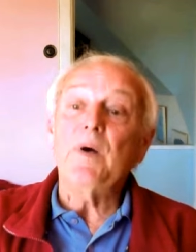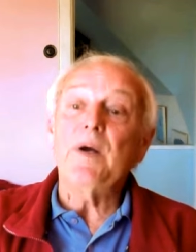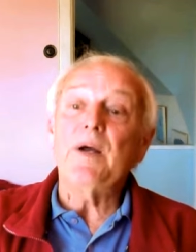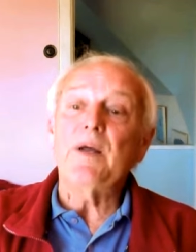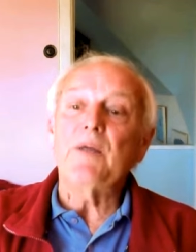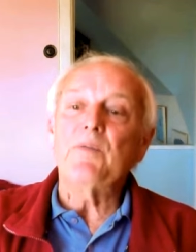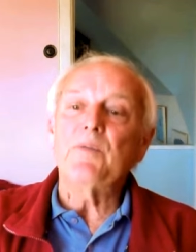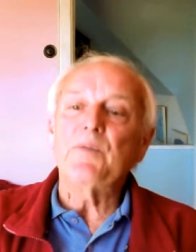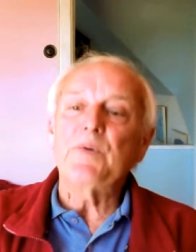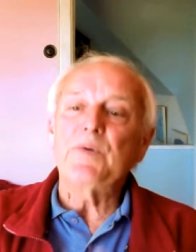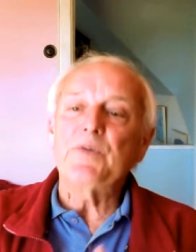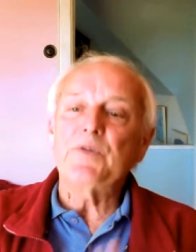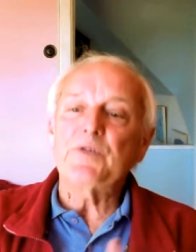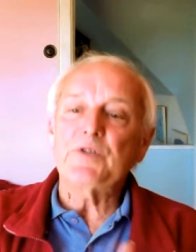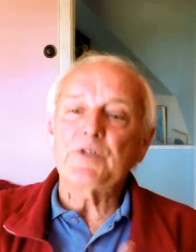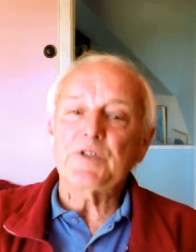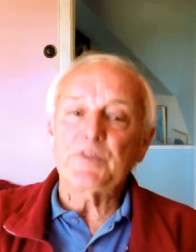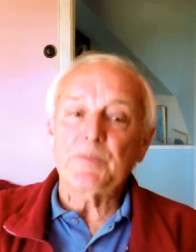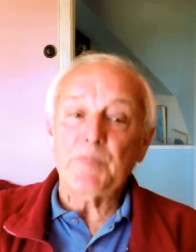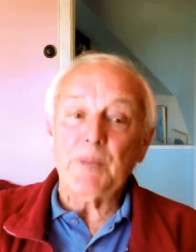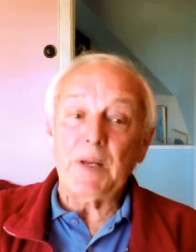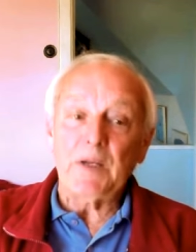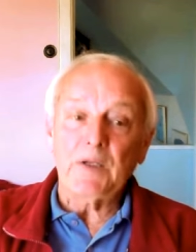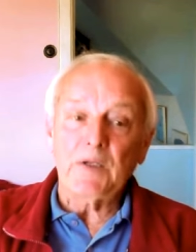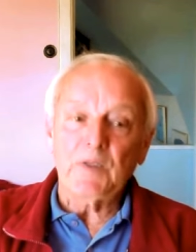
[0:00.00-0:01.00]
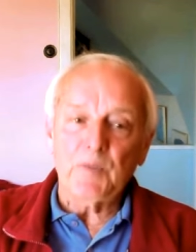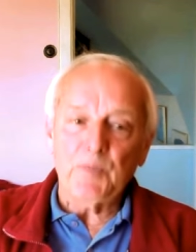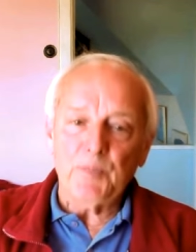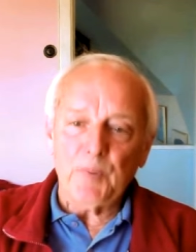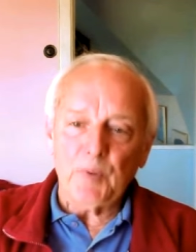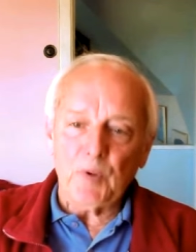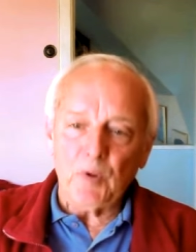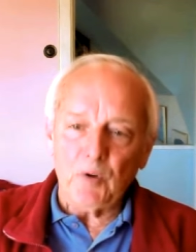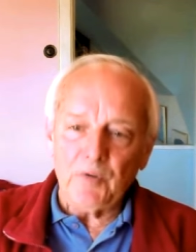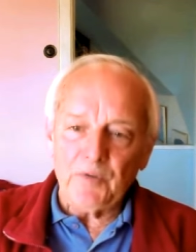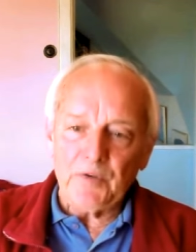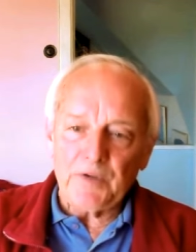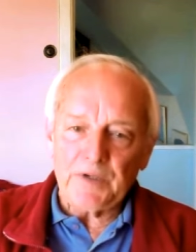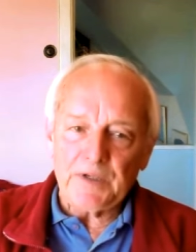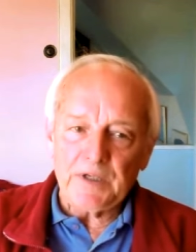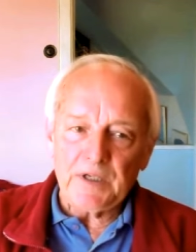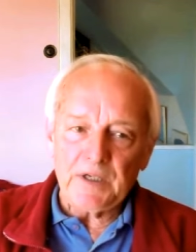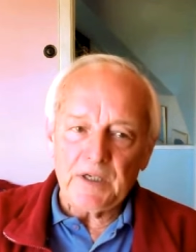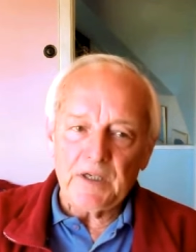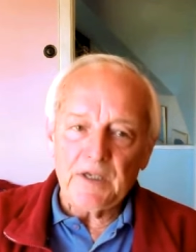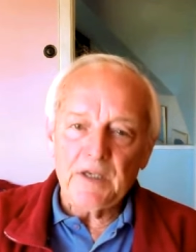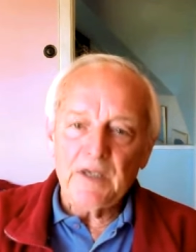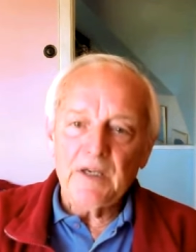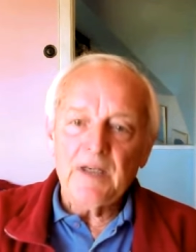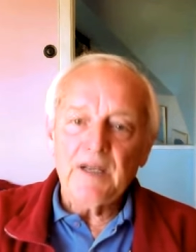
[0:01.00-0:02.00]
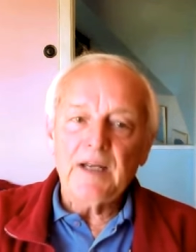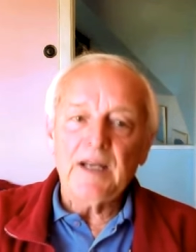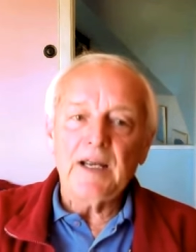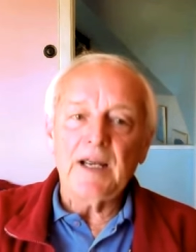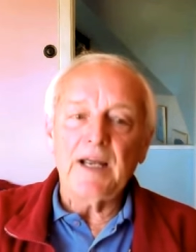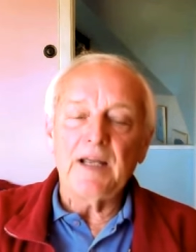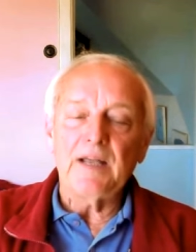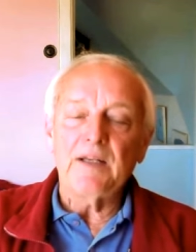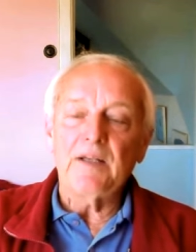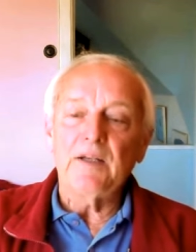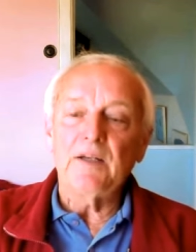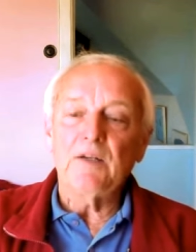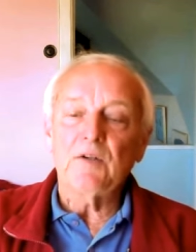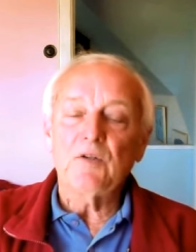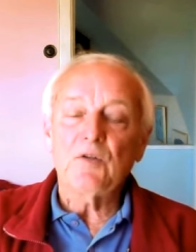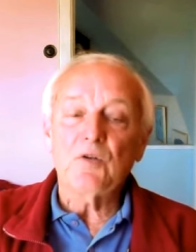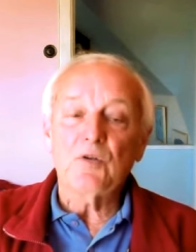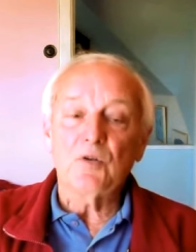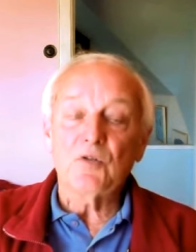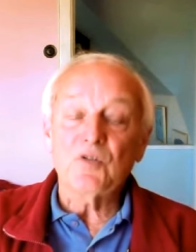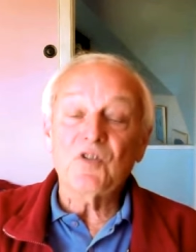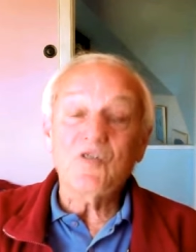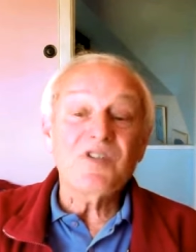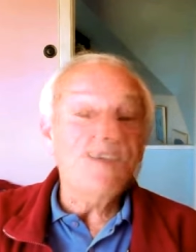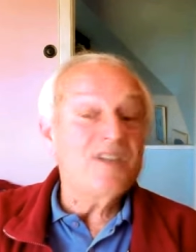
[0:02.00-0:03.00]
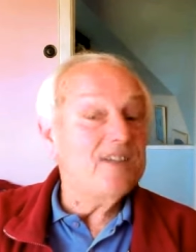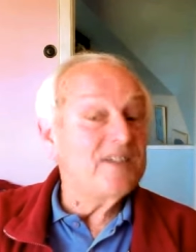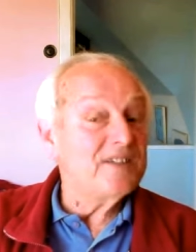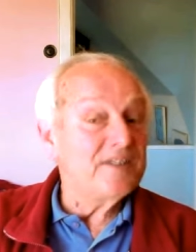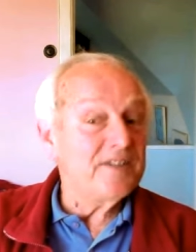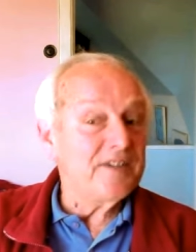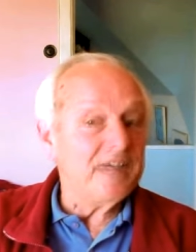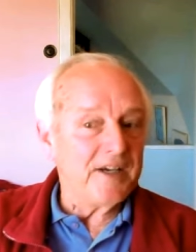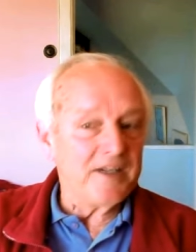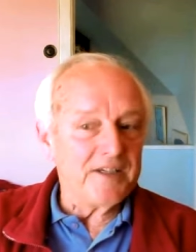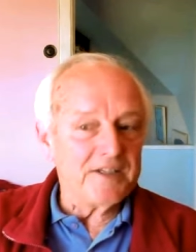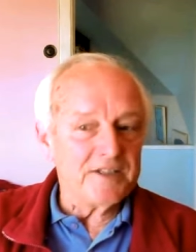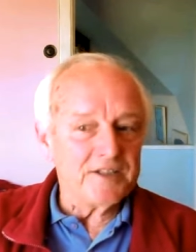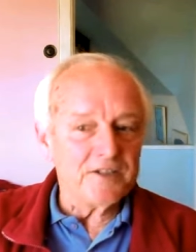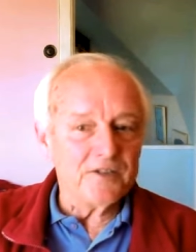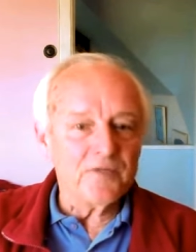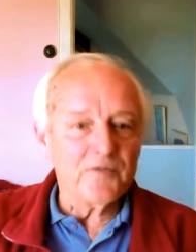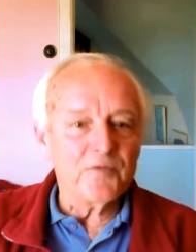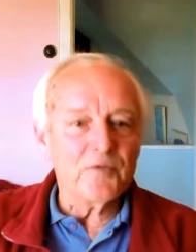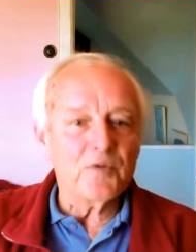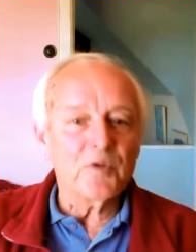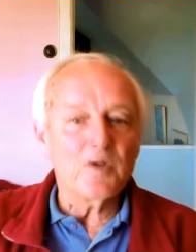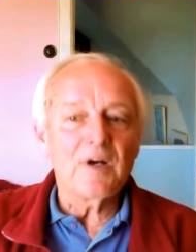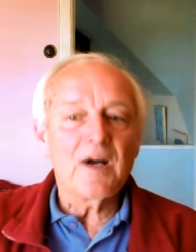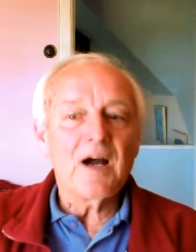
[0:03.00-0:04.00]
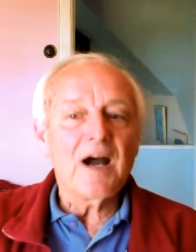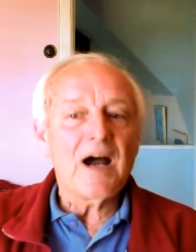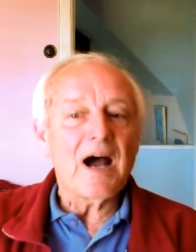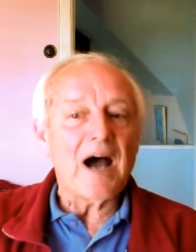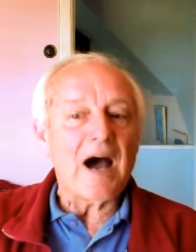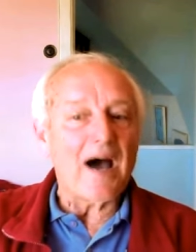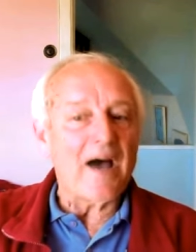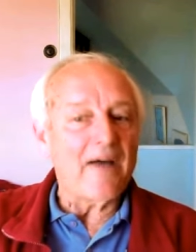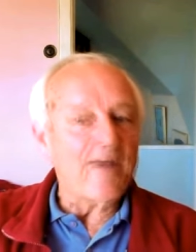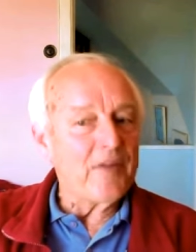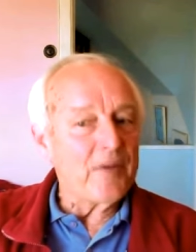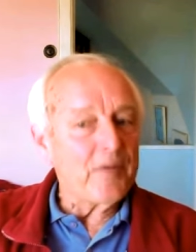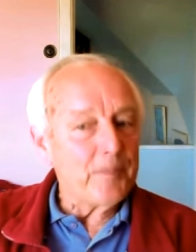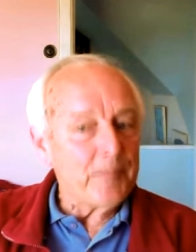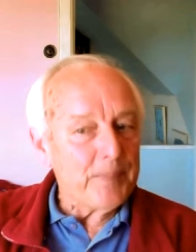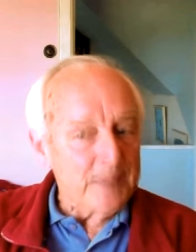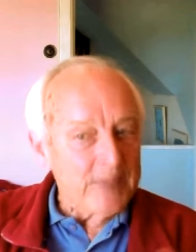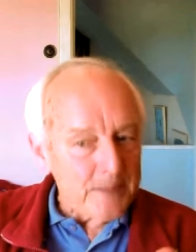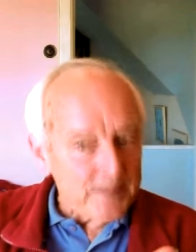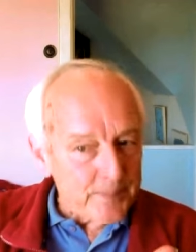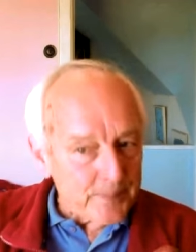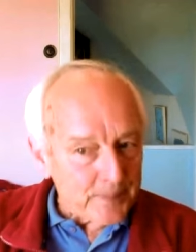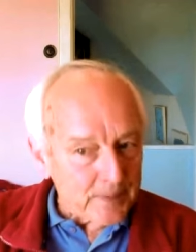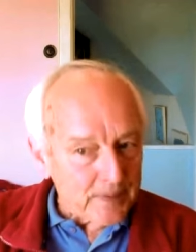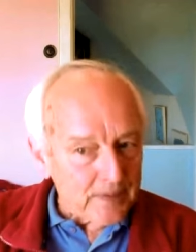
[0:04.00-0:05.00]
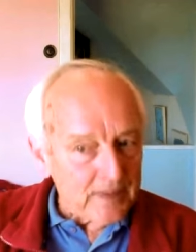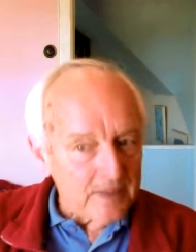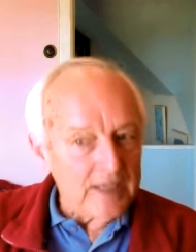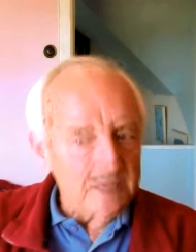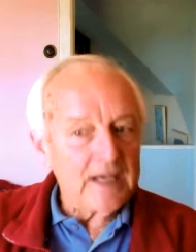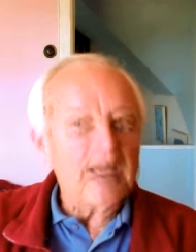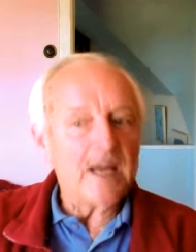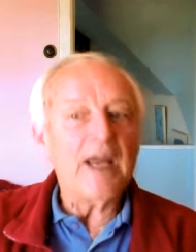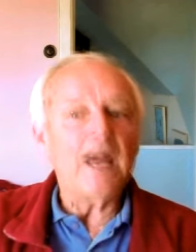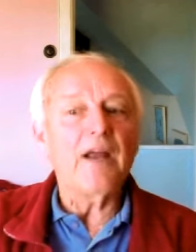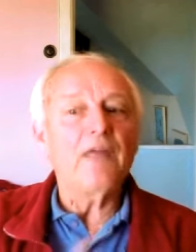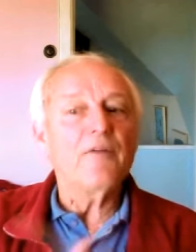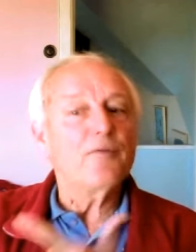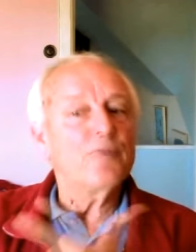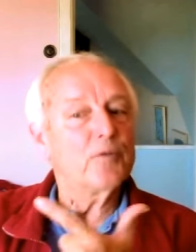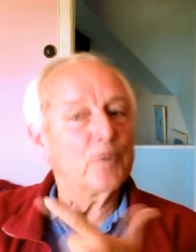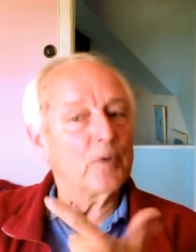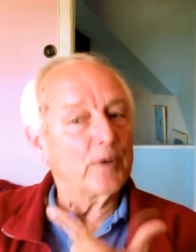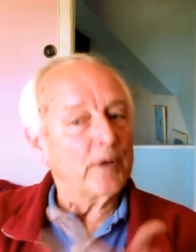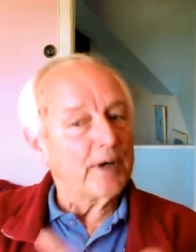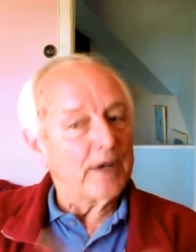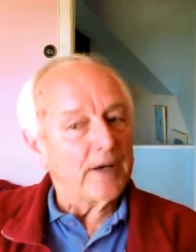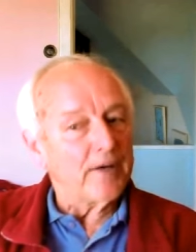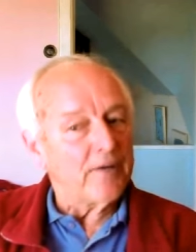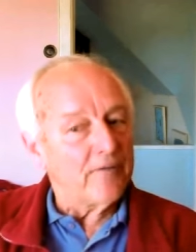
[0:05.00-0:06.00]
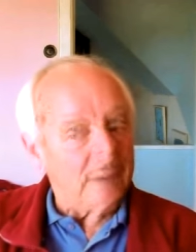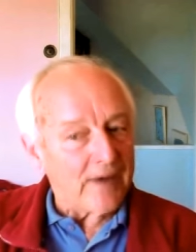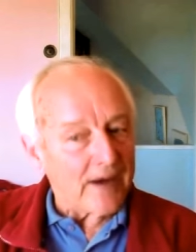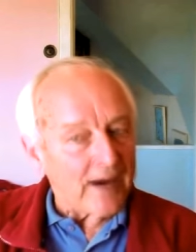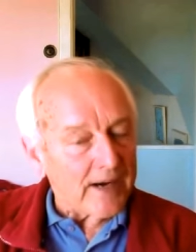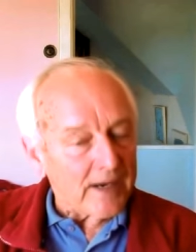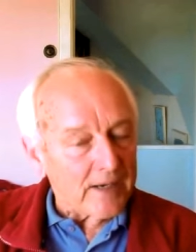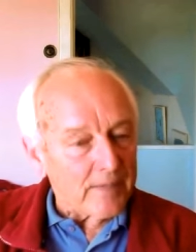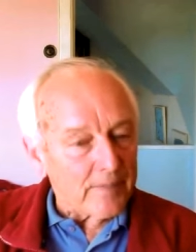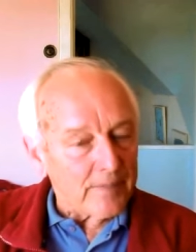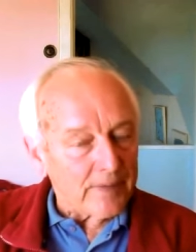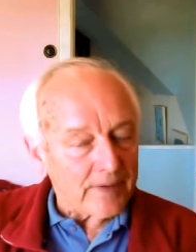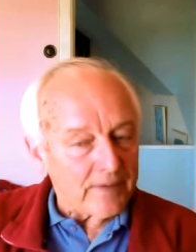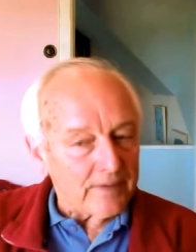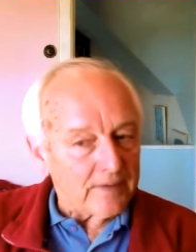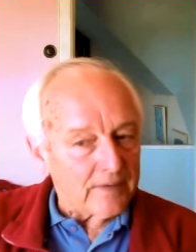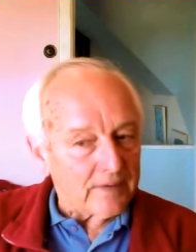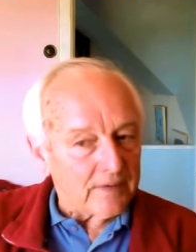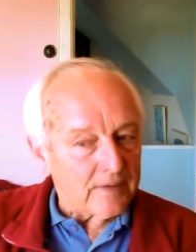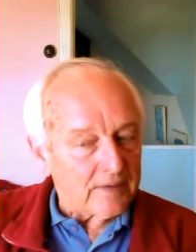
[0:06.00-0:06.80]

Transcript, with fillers: and with respect to poverty and consideration for other people and for environment.